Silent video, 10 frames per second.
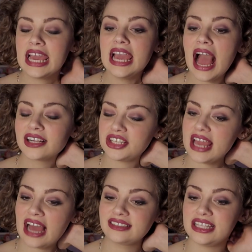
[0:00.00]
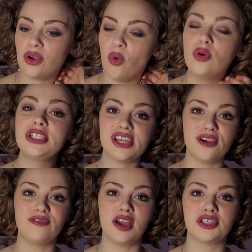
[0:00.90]
He actually had the
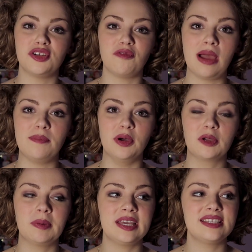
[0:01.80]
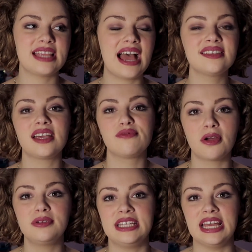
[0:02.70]
audio version of my book because as I
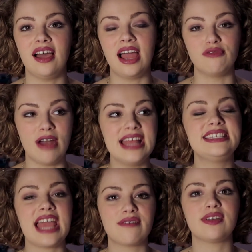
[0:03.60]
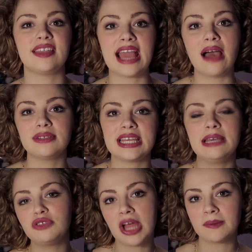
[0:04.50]
wrote it, I read everything out to
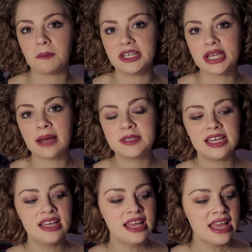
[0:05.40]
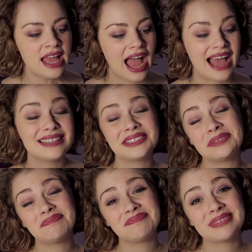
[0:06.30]
him chapter by chapter and
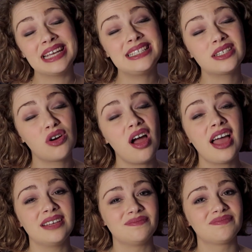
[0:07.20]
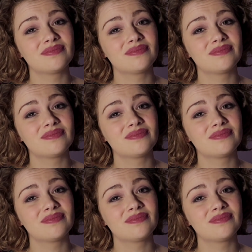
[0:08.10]
he did cry